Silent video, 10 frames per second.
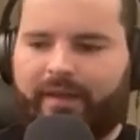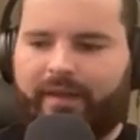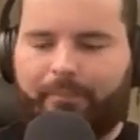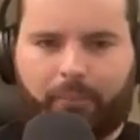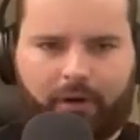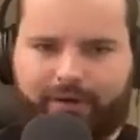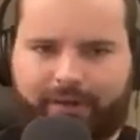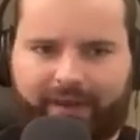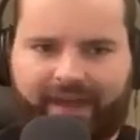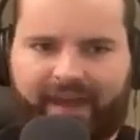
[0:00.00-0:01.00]

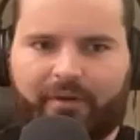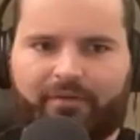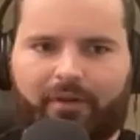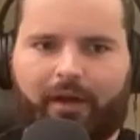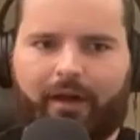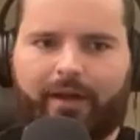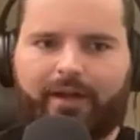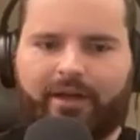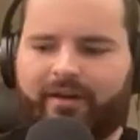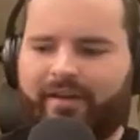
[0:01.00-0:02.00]
perfectly
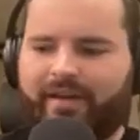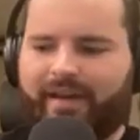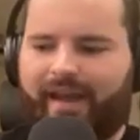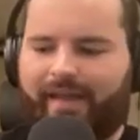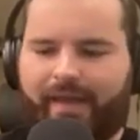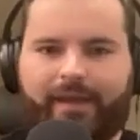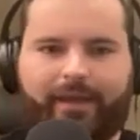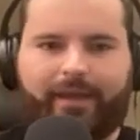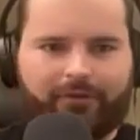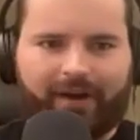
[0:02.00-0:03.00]
camouflaged. And then
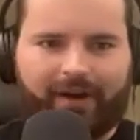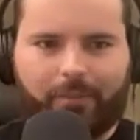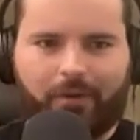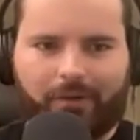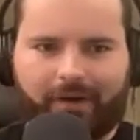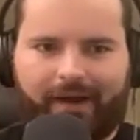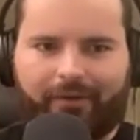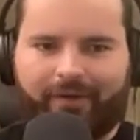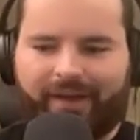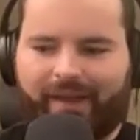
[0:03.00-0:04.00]
he tried to pull it
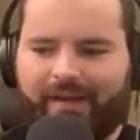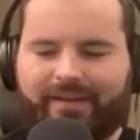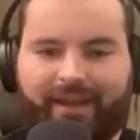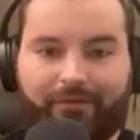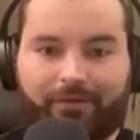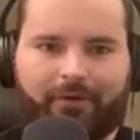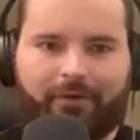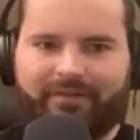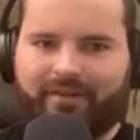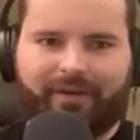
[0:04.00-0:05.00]
out and take
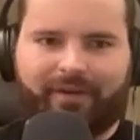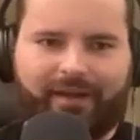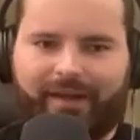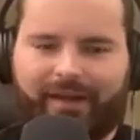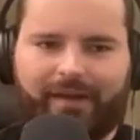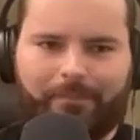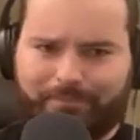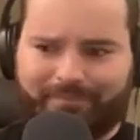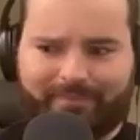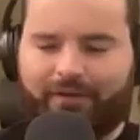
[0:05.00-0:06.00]
photographs of it, and
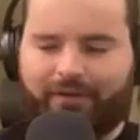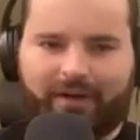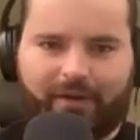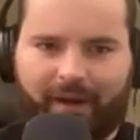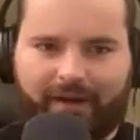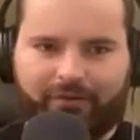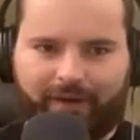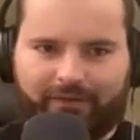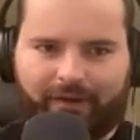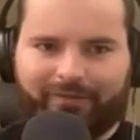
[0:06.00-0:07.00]
it tried to bite his
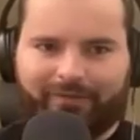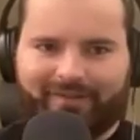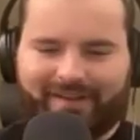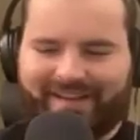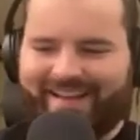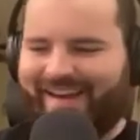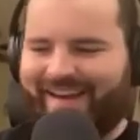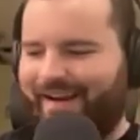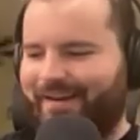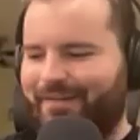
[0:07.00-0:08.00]
face off. And
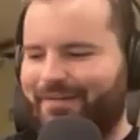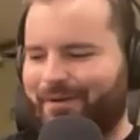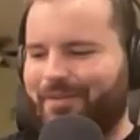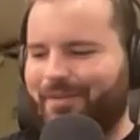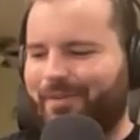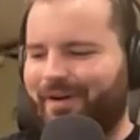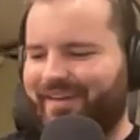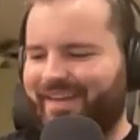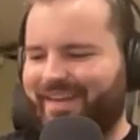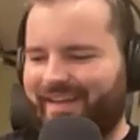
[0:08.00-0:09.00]
I wrote in the book,
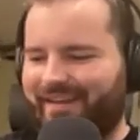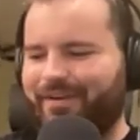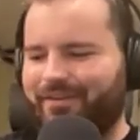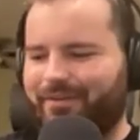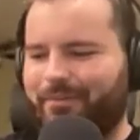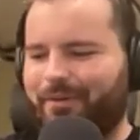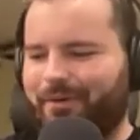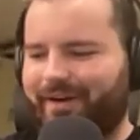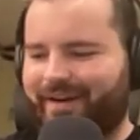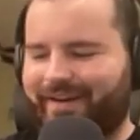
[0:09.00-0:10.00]
if there's a
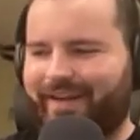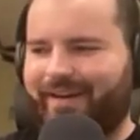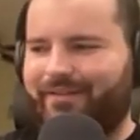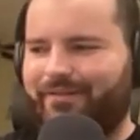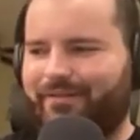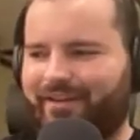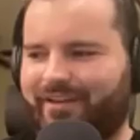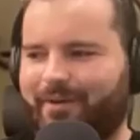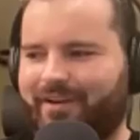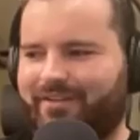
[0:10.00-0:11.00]
more indicative
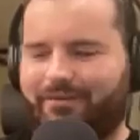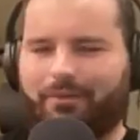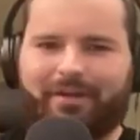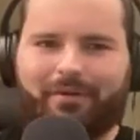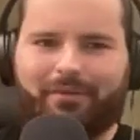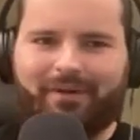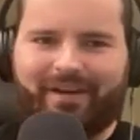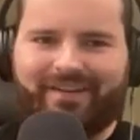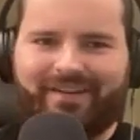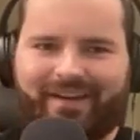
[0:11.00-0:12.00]
experience of working with
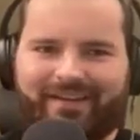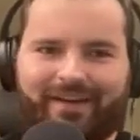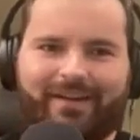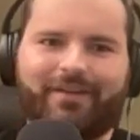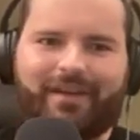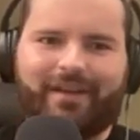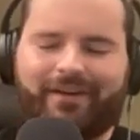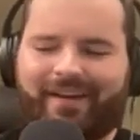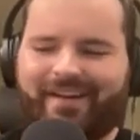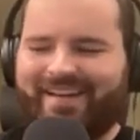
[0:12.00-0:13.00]
retics, I'd love to hear
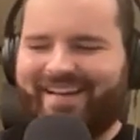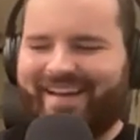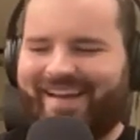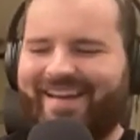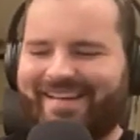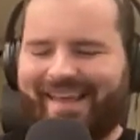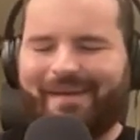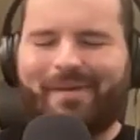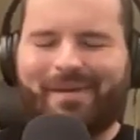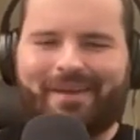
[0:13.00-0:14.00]
it. And
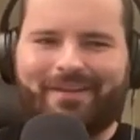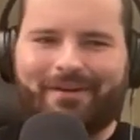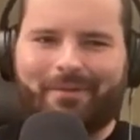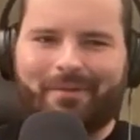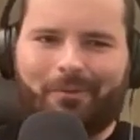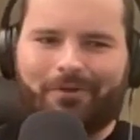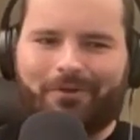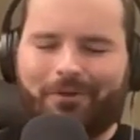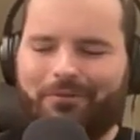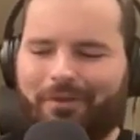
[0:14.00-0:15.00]
that might be a little bit more
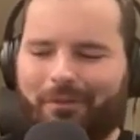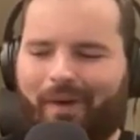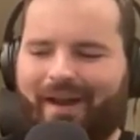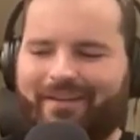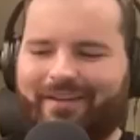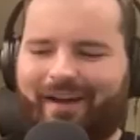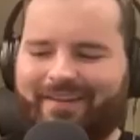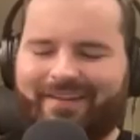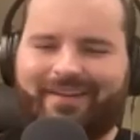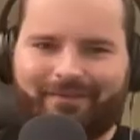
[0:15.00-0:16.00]
true for the wild
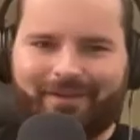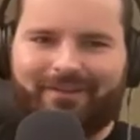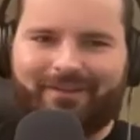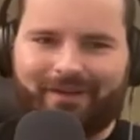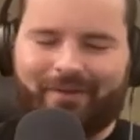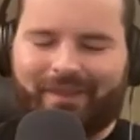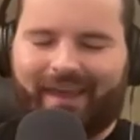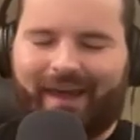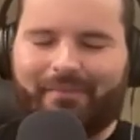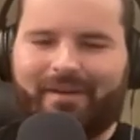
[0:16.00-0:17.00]
caughts and obviously with
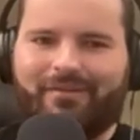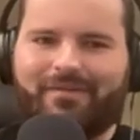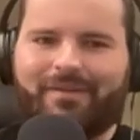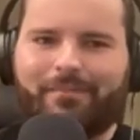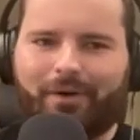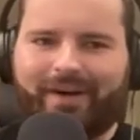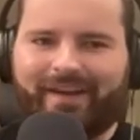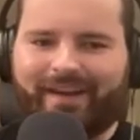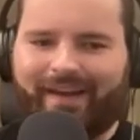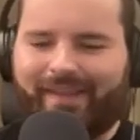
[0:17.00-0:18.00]
captive
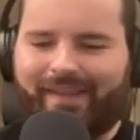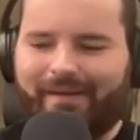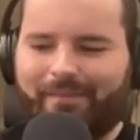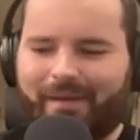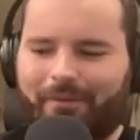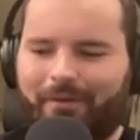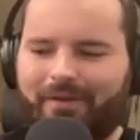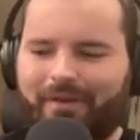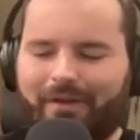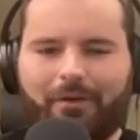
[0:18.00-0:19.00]
breeding and then
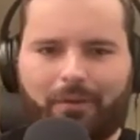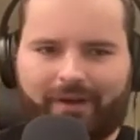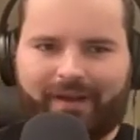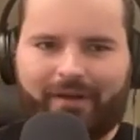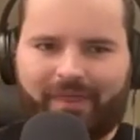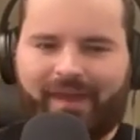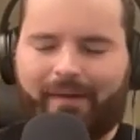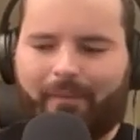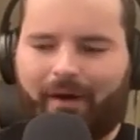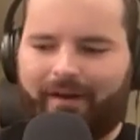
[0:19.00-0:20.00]
people working with
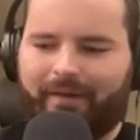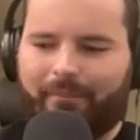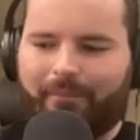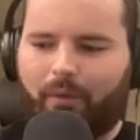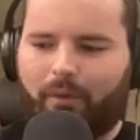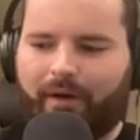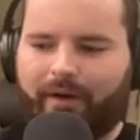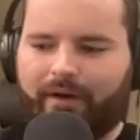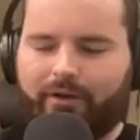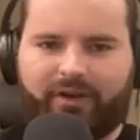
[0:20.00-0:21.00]
them on a more
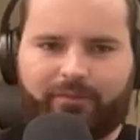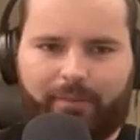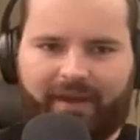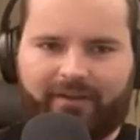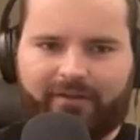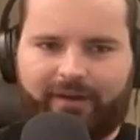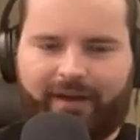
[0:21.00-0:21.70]
choice-based